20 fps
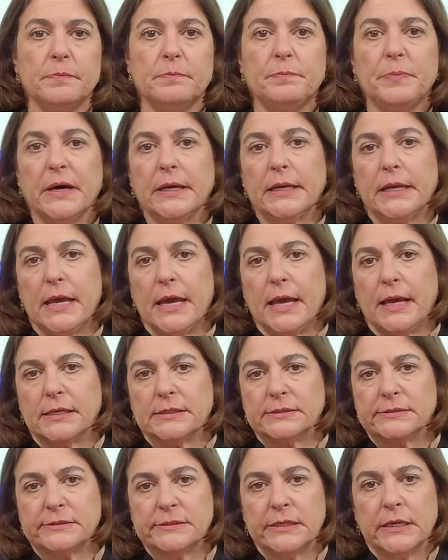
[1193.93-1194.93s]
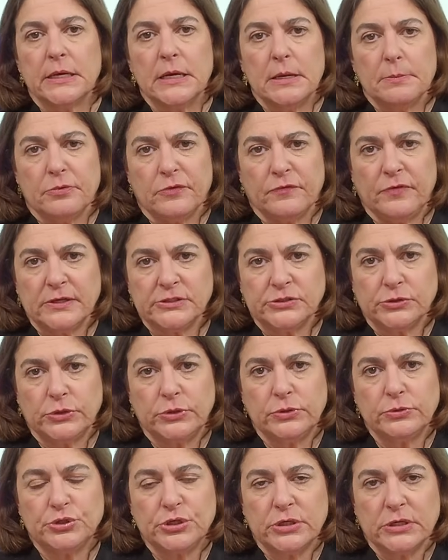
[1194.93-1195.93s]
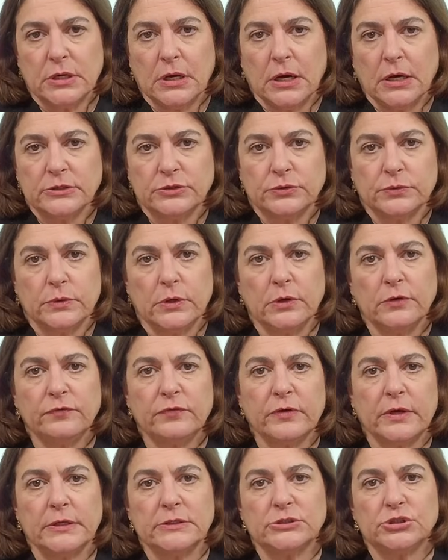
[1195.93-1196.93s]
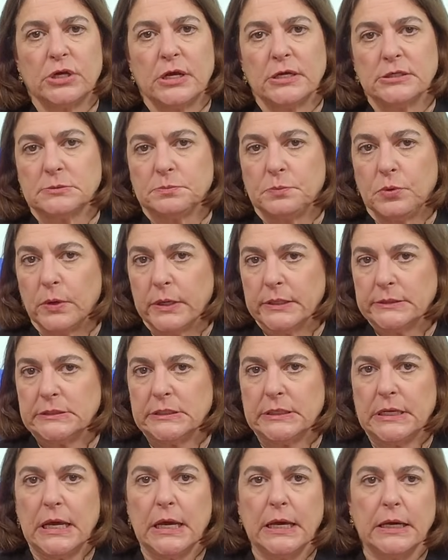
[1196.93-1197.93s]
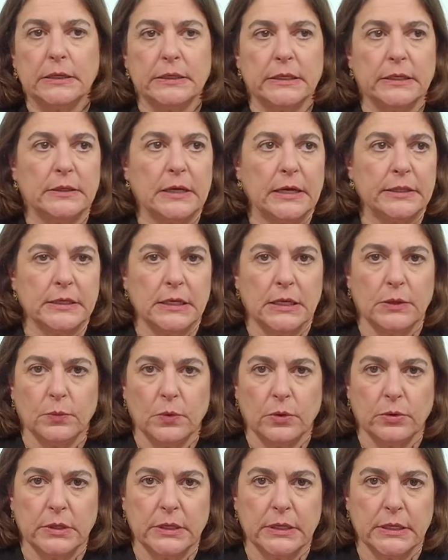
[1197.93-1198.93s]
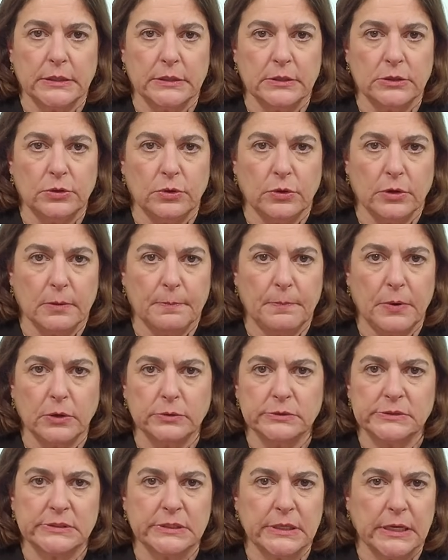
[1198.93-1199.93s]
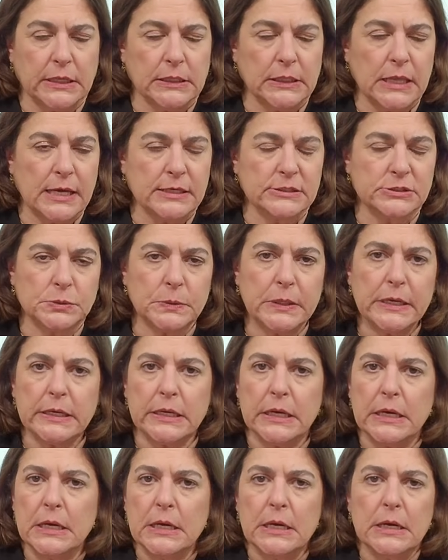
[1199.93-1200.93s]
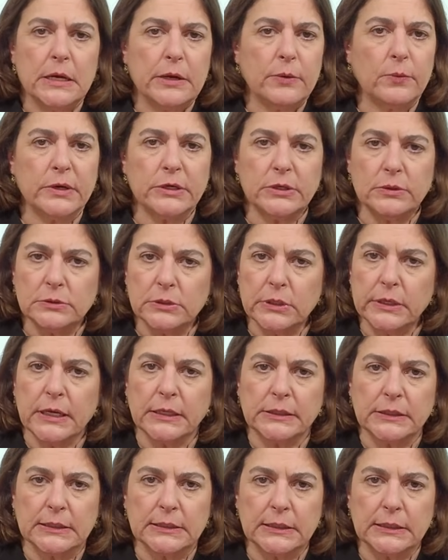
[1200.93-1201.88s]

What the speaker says: But as Professor Eugene Kontorovich has pointed out, I think he wrote it in the New York Post last week, when you look at the